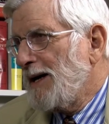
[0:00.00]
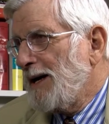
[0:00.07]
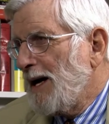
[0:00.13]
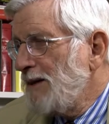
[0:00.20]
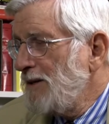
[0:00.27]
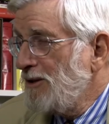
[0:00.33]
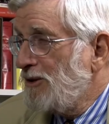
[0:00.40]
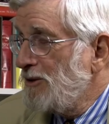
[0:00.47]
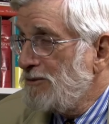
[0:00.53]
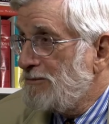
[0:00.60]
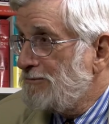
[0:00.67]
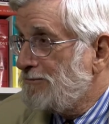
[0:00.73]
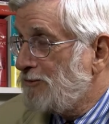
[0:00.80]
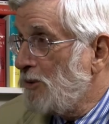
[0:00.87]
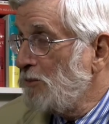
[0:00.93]
I think you're
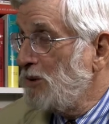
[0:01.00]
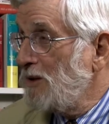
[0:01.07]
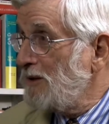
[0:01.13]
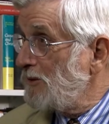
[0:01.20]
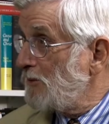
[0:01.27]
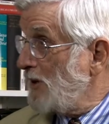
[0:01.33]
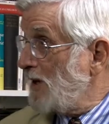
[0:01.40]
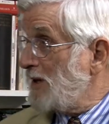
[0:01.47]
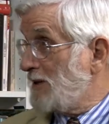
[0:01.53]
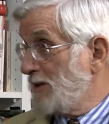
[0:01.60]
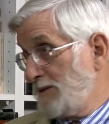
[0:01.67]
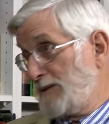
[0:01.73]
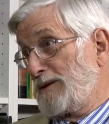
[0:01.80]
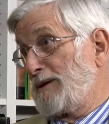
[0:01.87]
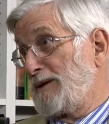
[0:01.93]
completely right.
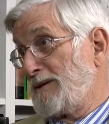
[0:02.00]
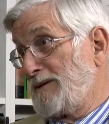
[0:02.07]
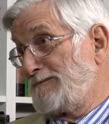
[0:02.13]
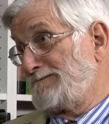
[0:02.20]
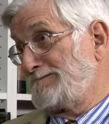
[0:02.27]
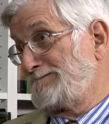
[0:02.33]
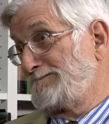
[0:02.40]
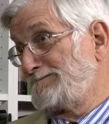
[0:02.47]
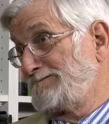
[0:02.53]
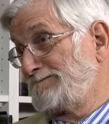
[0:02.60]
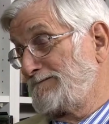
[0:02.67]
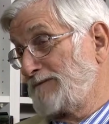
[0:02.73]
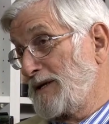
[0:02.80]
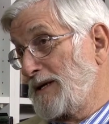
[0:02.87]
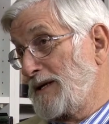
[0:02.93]

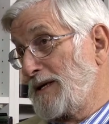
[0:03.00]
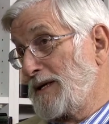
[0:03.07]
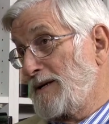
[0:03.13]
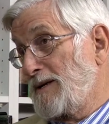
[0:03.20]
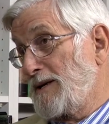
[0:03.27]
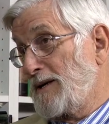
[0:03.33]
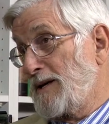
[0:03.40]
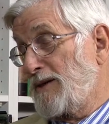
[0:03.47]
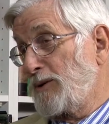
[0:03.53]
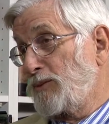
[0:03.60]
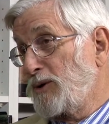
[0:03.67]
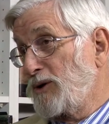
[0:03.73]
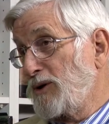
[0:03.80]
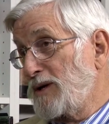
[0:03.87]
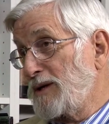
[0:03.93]
I think
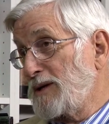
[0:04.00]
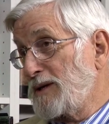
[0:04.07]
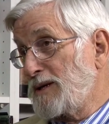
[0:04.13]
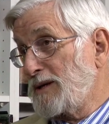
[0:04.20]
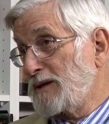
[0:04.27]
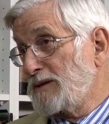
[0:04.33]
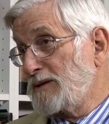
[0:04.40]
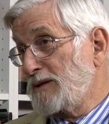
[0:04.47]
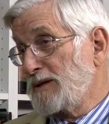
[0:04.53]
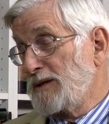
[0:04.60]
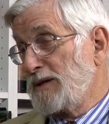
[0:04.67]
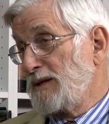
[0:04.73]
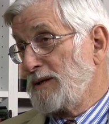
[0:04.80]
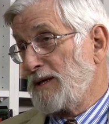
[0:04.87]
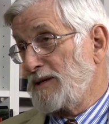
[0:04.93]
we're looking at things
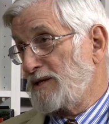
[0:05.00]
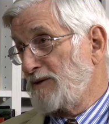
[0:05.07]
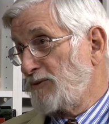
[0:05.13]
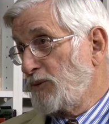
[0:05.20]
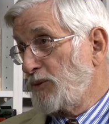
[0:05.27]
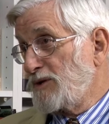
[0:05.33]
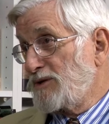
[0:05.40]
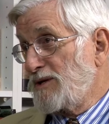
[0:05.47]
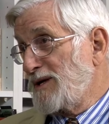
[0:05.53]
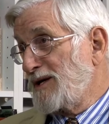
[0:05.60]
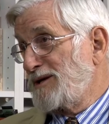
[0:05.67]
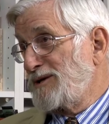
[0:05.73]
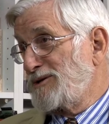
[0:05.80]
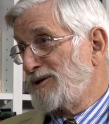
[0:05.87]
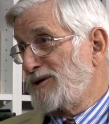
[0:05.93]
as if it was the
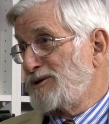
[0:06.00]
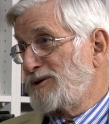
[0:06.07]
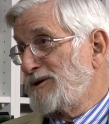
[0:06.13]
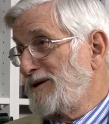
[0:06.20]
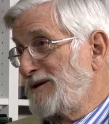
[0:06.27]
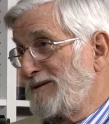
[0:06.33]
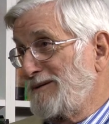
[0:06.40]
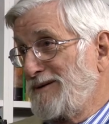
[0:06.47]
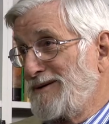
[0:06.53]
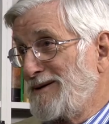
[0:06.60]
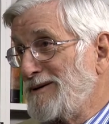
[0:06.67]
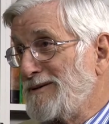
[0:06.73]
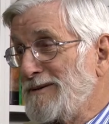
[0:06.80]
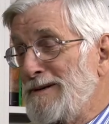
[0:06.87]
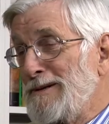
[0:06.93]
19th century.
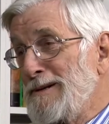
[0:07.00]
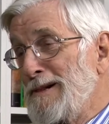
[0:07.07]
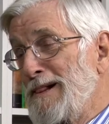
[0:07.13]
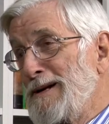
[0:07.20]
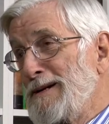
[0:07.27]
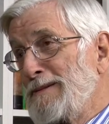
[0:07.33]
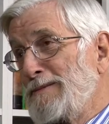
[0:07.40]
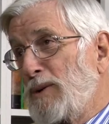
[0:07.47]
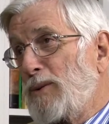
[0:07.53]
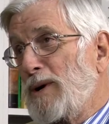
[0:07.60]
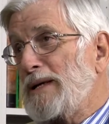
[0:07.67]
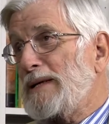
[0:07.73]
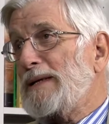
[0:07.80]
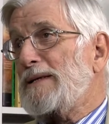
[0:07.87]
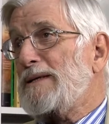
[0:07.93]
But
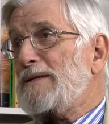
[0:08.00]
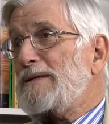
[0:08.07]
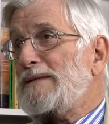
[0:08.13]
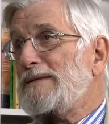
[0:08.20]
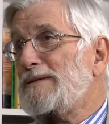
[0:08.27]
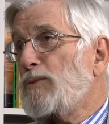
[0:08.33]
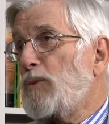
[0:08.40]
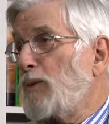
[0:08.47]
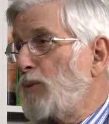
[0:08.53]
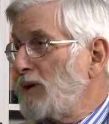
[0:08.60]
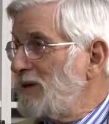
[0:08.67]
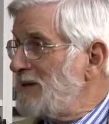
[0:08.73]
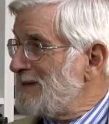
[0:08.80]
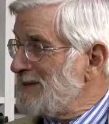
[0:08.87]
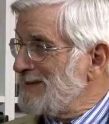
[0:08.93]
what are
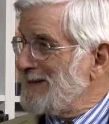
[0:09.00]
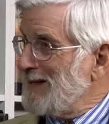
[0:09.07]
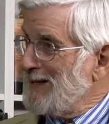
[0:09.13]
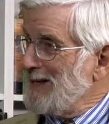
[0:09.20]
the